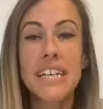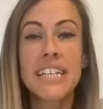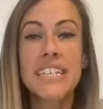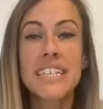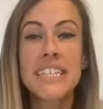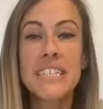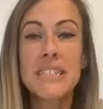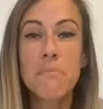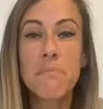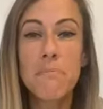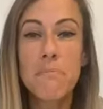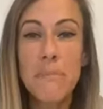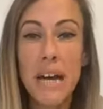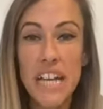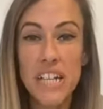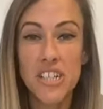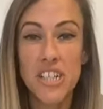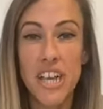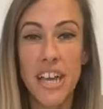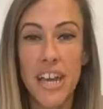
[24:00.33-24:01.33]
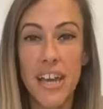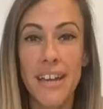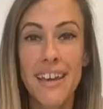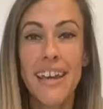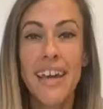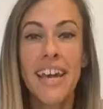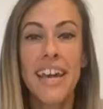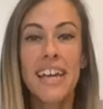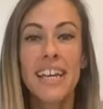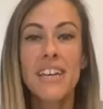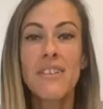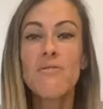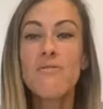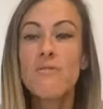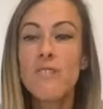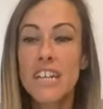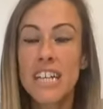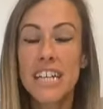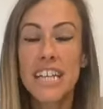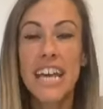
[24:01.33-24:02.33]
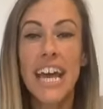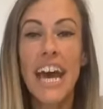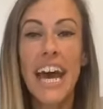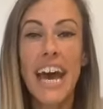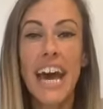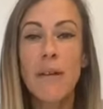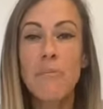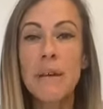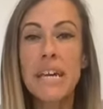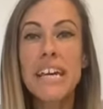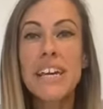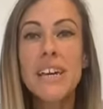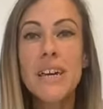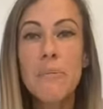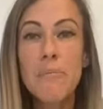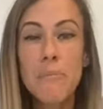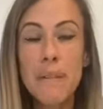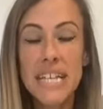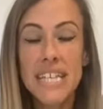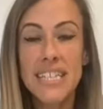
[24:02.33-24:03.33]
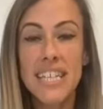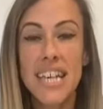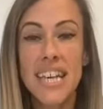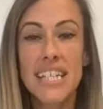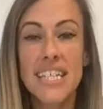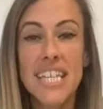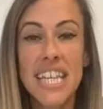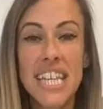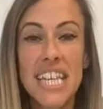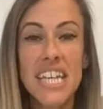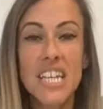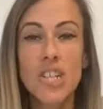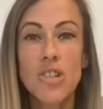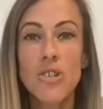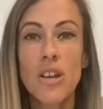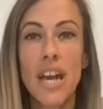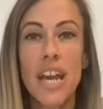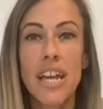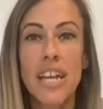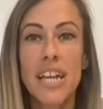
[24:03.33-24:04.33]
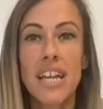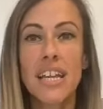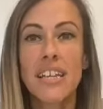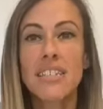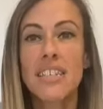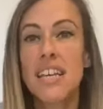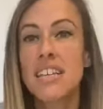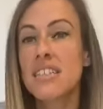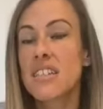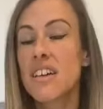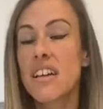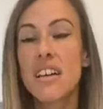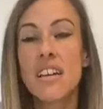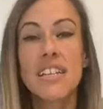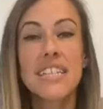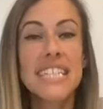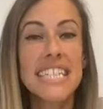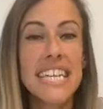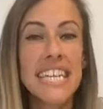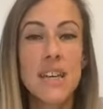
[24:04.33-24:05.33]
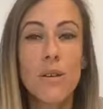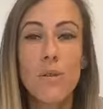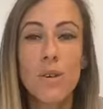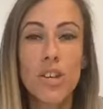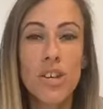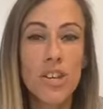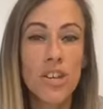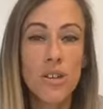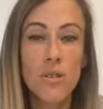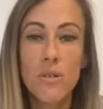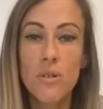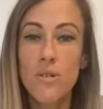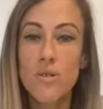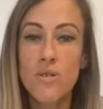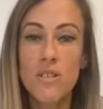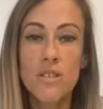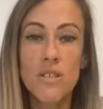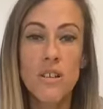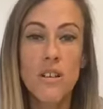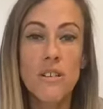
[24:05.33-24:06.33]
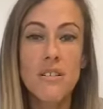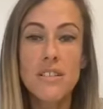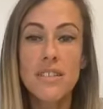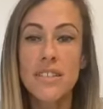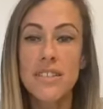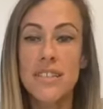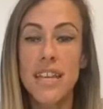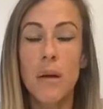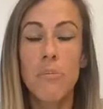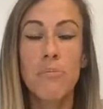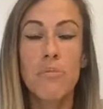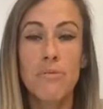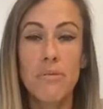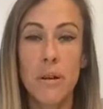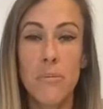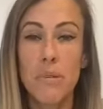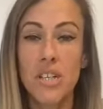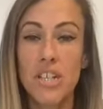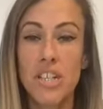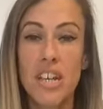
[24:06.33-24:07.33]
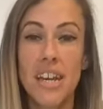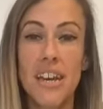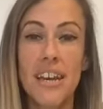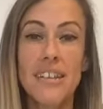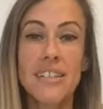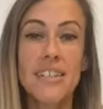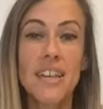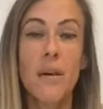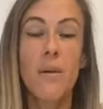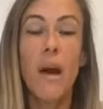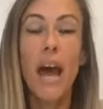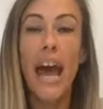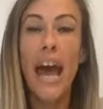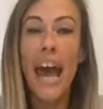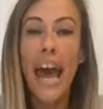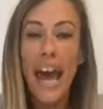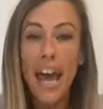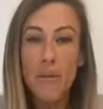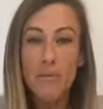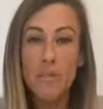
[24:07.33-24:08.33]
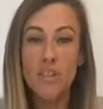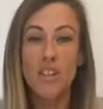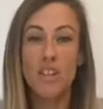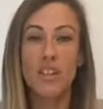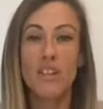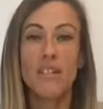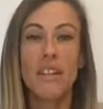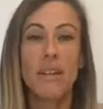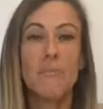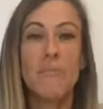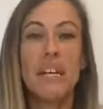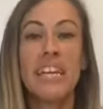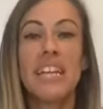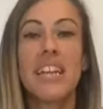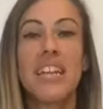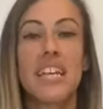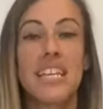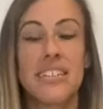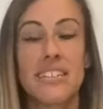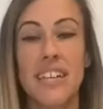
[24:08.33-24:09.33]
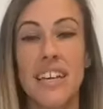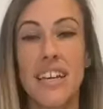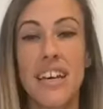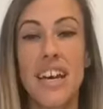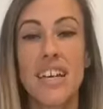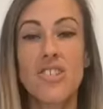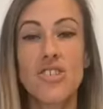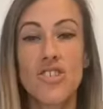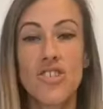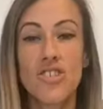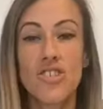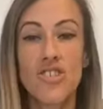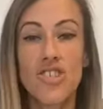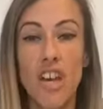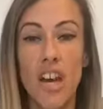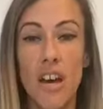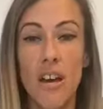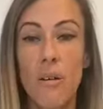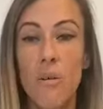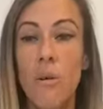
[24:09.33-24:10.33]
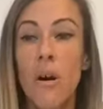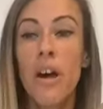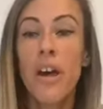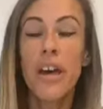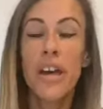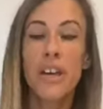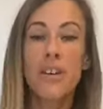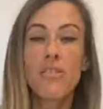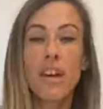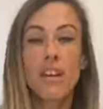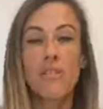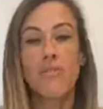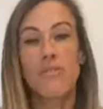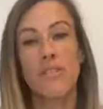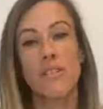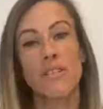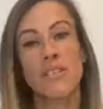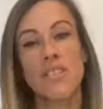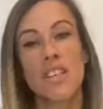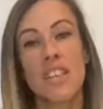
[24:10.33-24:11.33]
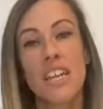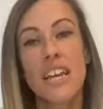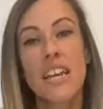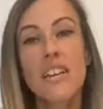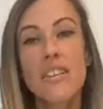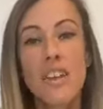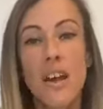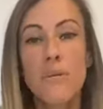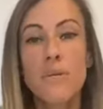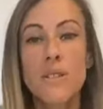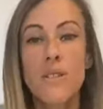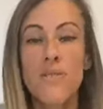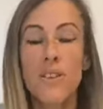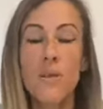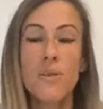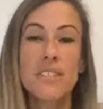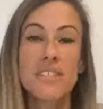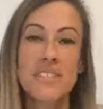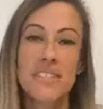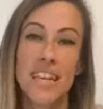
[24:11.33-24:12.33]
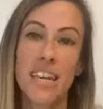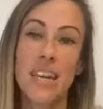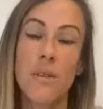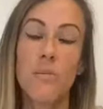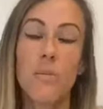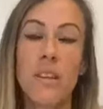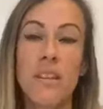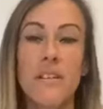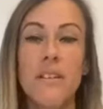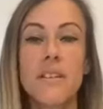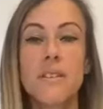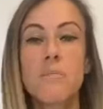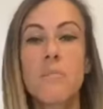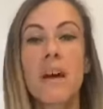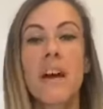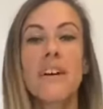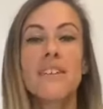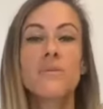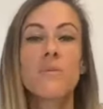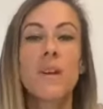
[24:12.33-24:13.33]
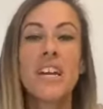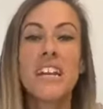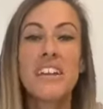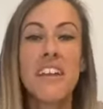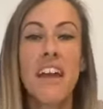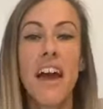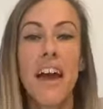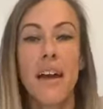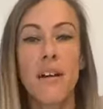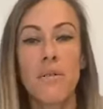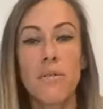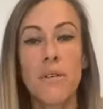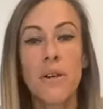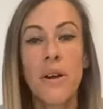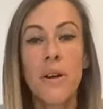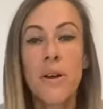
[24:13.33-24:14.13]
smash it. You really are. Being committed to these trainings is going to see you huge results, I promise you. So absolutely, me and Lisa are so grateful to those of you who are sticking with us, because we know